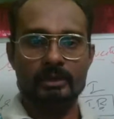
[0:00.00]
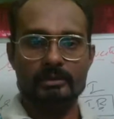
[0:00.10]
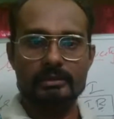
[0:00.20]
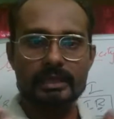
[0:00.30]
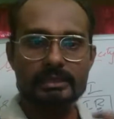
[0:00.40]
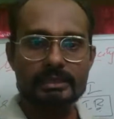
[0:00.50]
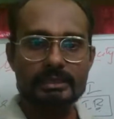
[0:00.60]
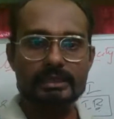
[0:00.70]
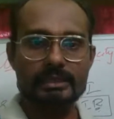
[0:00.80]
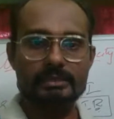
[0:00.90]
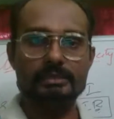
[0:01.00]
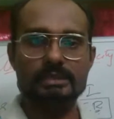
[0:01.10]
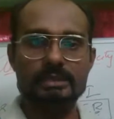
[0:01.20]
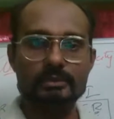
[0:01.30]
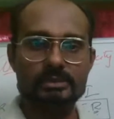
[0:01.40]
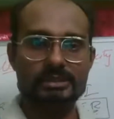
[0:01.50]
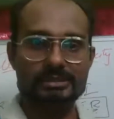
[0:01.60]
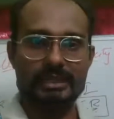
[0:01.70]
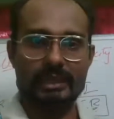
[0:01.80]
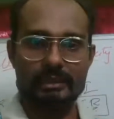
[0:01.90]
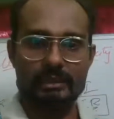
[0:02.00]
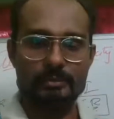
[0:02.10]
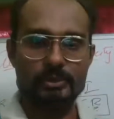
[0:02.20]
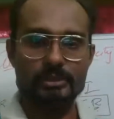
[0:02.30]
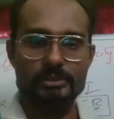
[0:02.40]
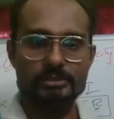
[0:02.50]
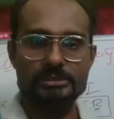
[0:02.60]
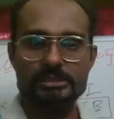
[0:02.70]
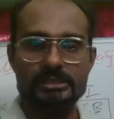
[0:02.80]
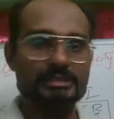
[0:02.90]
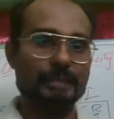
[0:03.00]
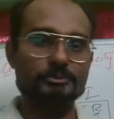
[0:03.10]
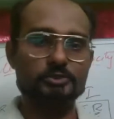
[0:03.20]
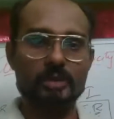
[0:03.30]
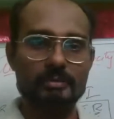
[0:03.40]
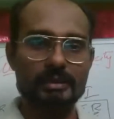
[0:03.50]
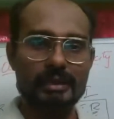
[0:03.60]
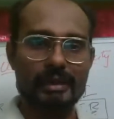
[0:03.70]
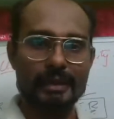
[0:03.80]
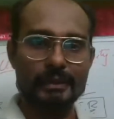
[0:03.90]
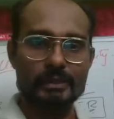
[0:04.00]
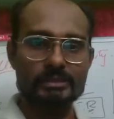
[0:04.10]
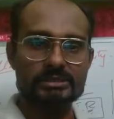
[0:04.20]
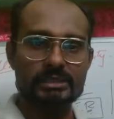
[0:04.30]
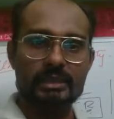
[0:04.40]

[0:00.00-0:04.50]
That heat energy which is produced is absorbed by the ions,